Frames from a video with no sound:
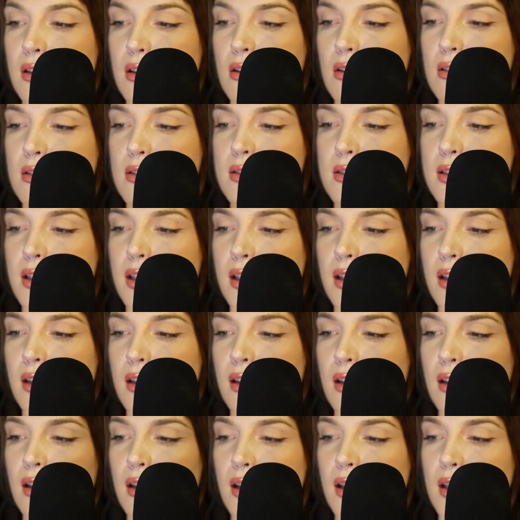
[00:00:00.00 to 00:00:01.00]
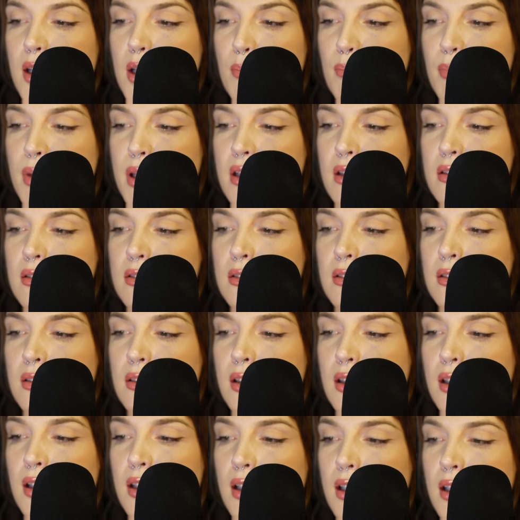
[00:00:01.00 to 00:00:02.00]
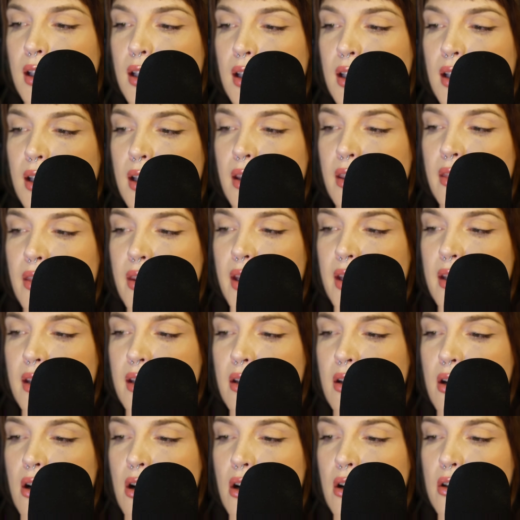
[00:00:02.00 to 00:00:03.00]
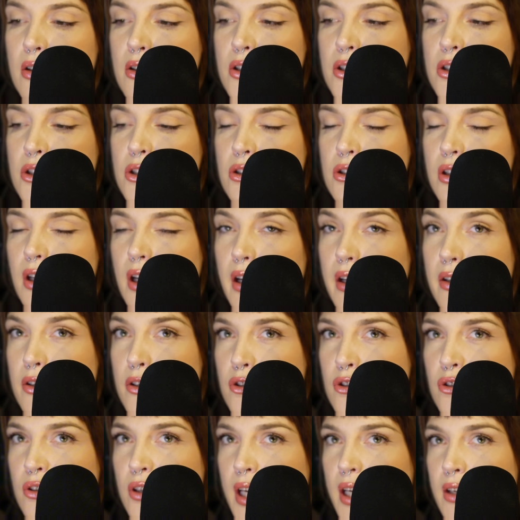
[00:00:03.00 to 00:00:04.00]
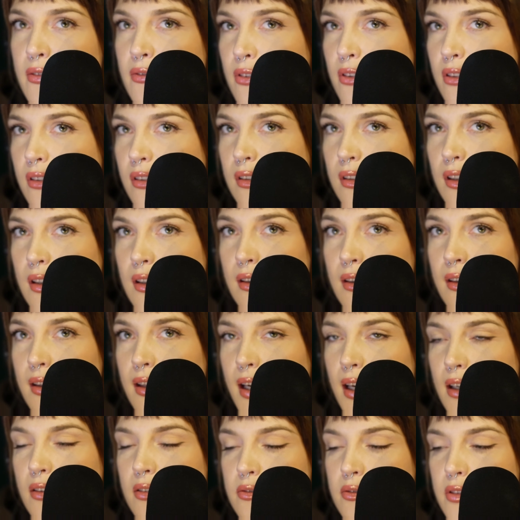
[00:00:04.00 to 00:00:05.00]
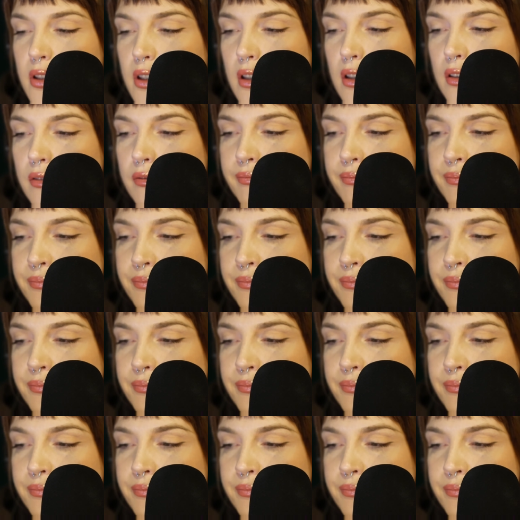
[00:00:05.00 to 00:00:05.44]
parsing in appeal, then in harsh and dreadful laughter.